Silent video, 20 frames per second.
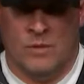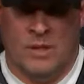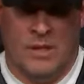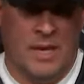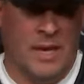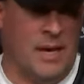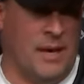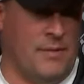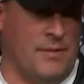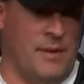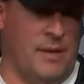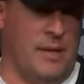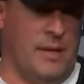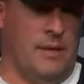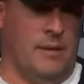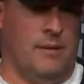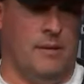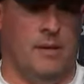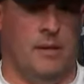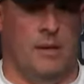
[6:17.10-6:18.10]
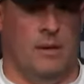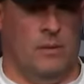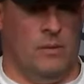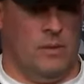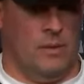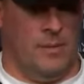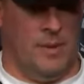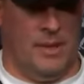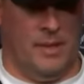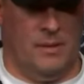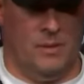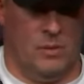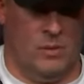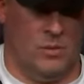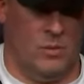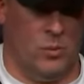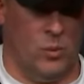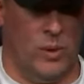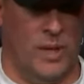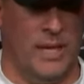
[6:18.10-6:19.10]
Yeah, I think it, you know, I mean,
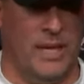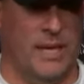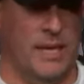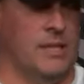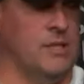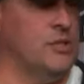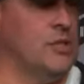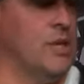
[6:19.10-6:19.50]
winning in